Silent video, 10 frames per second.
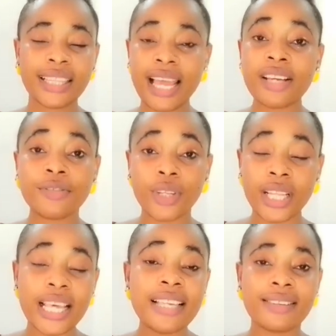That is for
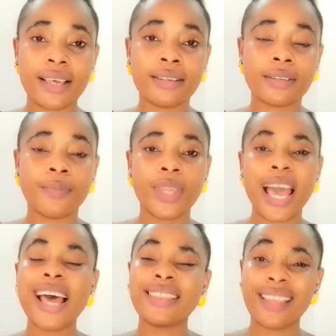an instance.
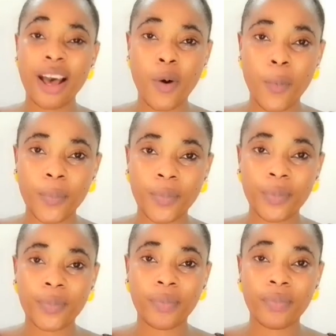And now,
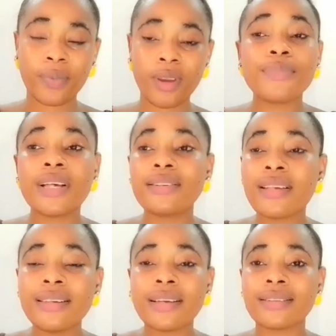this
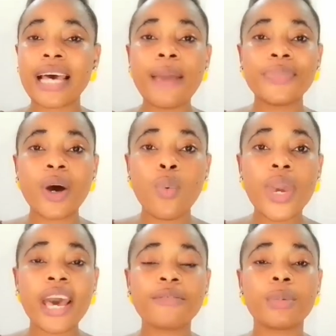is the time that
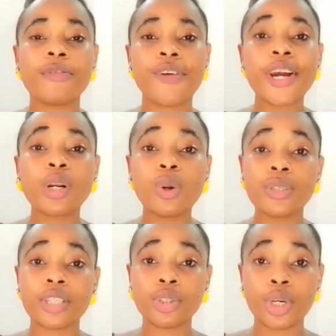we have to be very
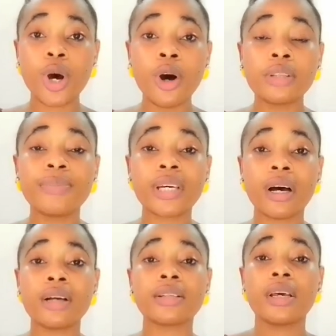closer to God,
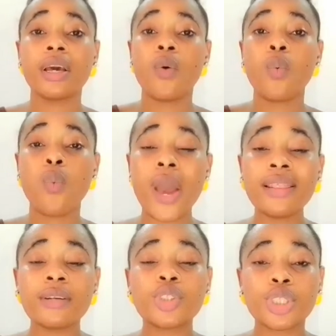because
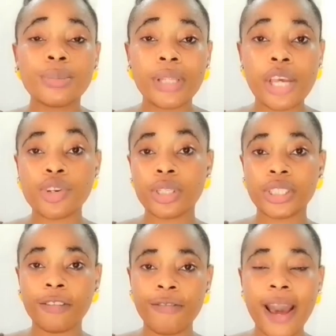when the tribulation
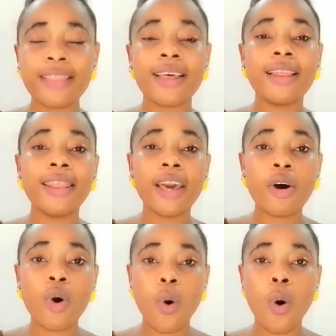shall finally
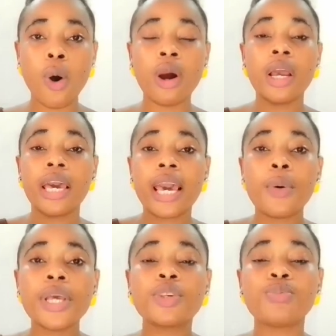occur,
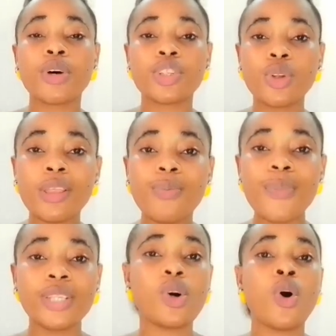it must not
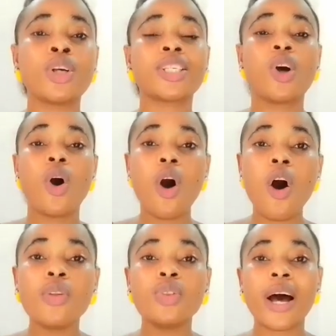meet us
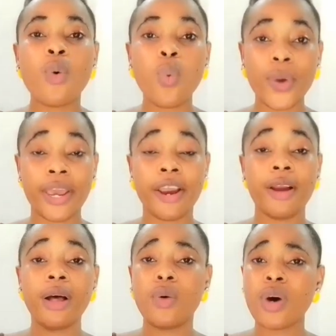
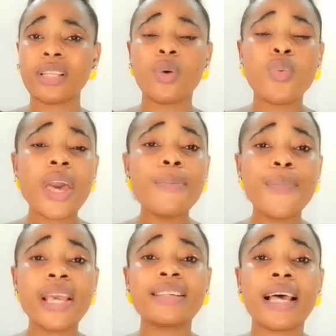unaware. Unaware
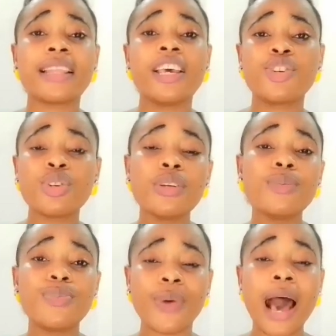means that it
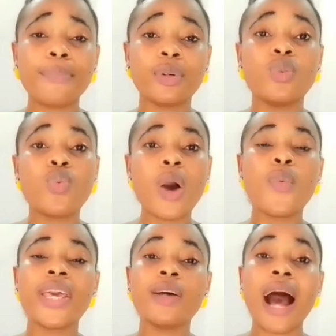shouldn't happen when
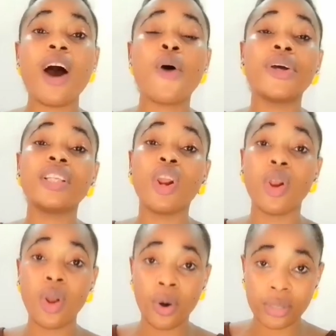we are already
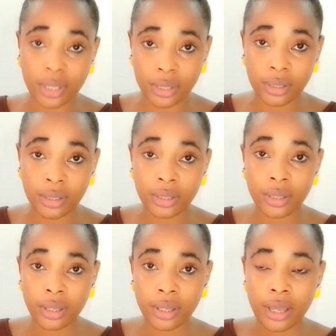lost.
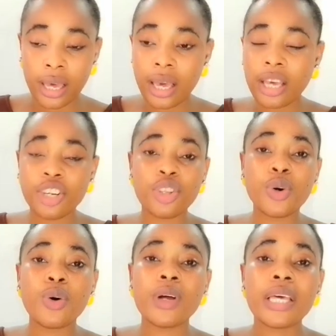You
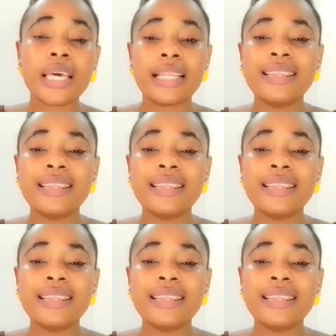know,